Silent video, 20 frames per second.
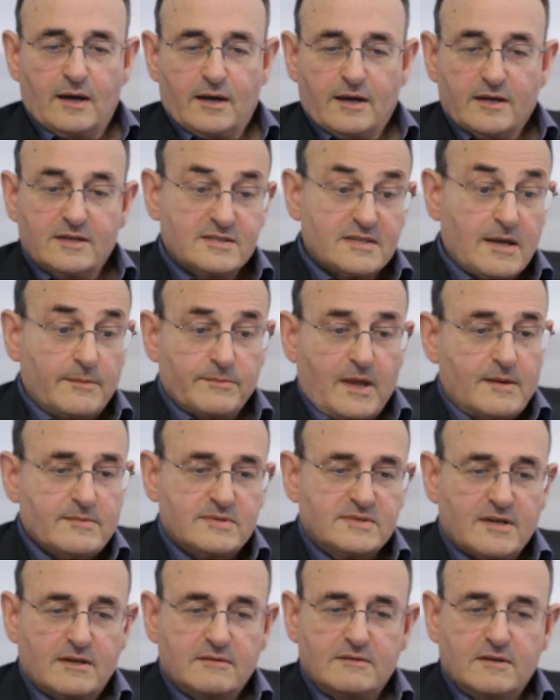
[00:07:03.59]
He
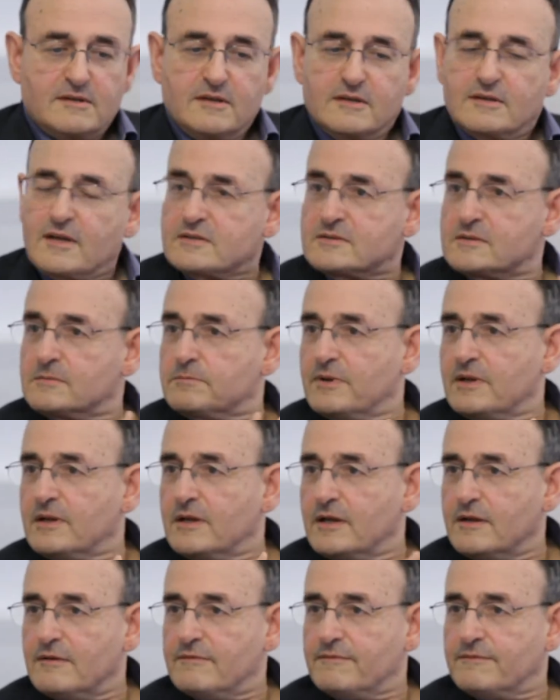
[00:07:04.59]
sometimes said that he doesn't
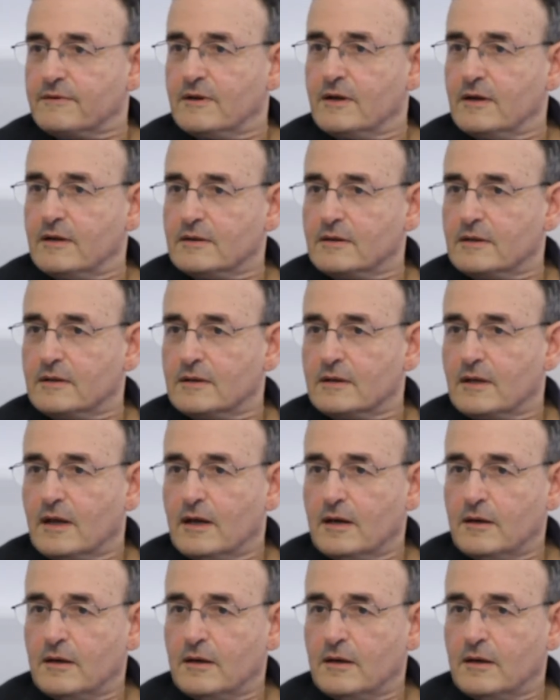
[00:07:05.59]
believe in